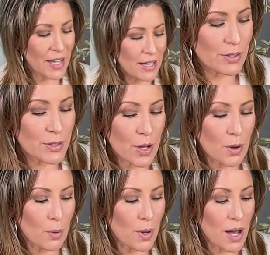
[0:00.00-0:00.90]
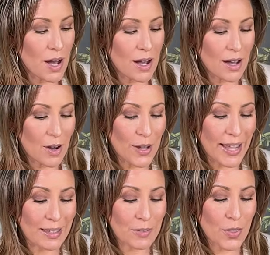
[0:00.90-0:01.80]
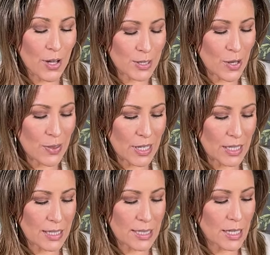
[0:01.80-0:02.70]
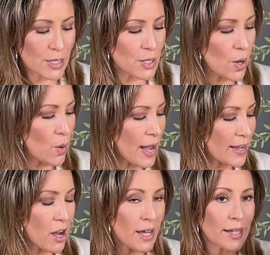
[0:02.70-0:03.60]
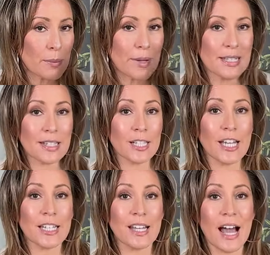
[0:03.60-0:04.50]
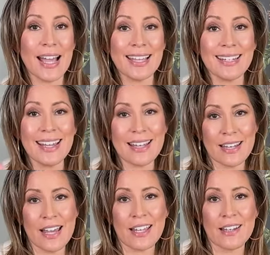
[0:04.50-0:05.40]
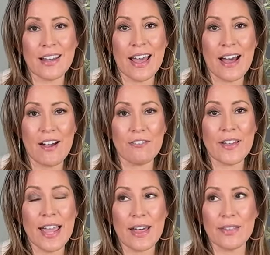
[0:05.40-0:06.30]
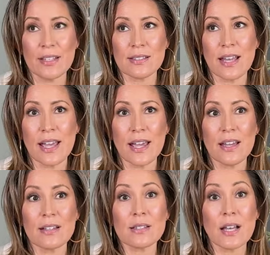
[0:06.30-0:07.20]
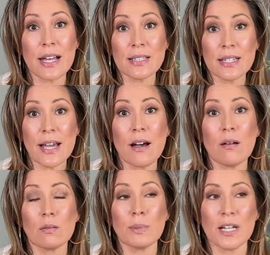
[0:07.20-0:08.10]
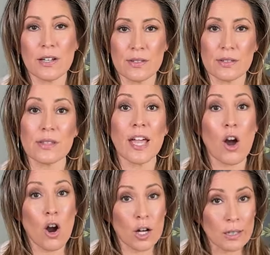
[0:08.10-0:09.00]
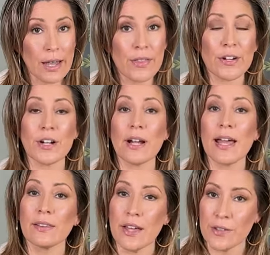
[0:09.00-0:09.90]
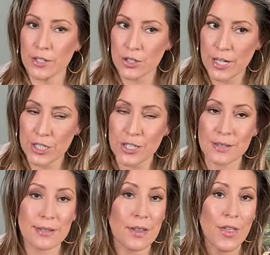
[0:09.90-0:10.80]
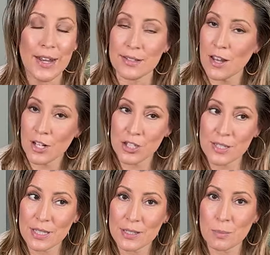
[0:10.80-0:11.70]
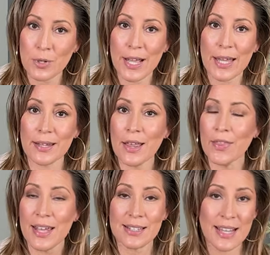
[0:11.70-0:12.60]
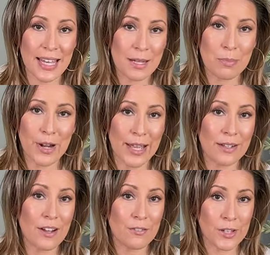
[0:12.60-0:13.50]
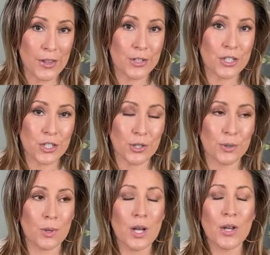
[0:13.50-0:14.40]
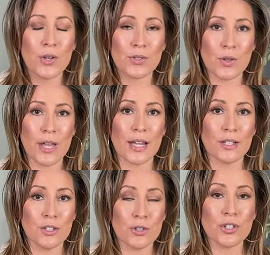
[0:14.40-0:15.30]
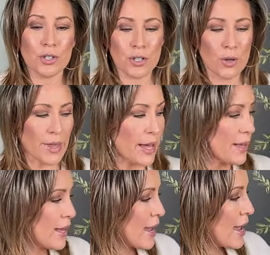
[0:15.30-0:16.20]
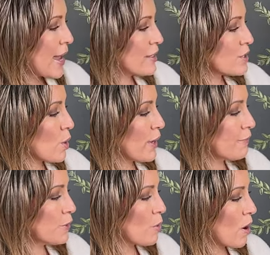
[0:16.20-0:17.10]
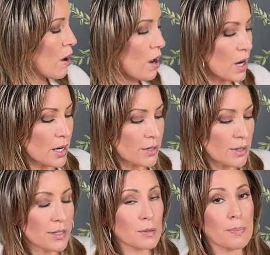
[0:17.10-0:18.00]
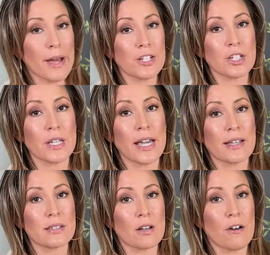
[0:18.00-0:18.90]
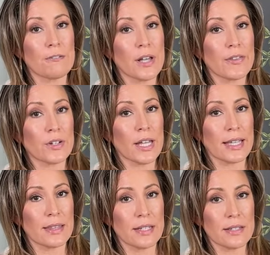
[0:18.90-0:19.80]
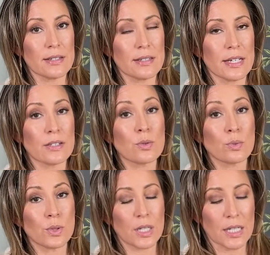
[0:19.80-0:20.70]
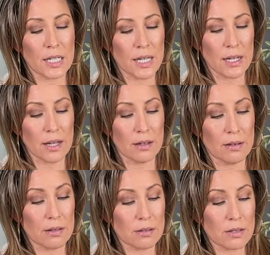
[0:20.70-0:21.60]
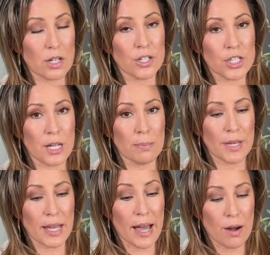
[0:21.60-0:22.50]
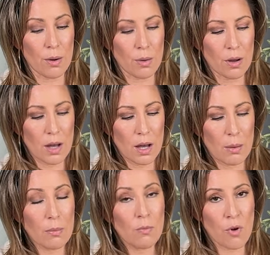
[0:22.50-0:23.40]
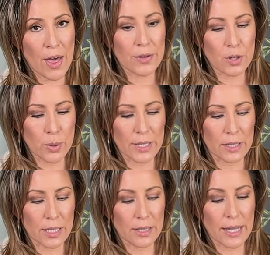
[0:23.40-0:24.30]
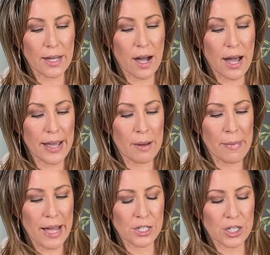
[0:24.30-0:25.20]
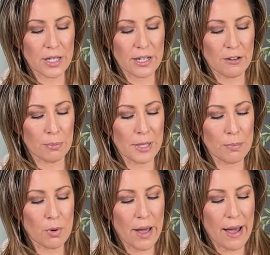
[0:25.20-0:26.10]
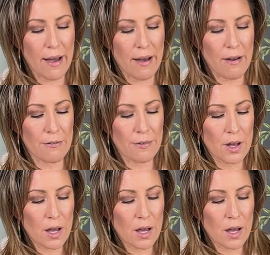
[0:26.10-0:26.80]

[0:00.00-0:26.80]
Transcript: So, okay, thoughts on these. So I got basically a 9 and an 8.5, and they say size down because they are leather and leather stretches. That is not just this brand, that is any brand of leather shoe, so that you should know that. And so if you are, especially a soft leather like this, it's really gonna start shaping out rather quickly. Like I imagine if people have,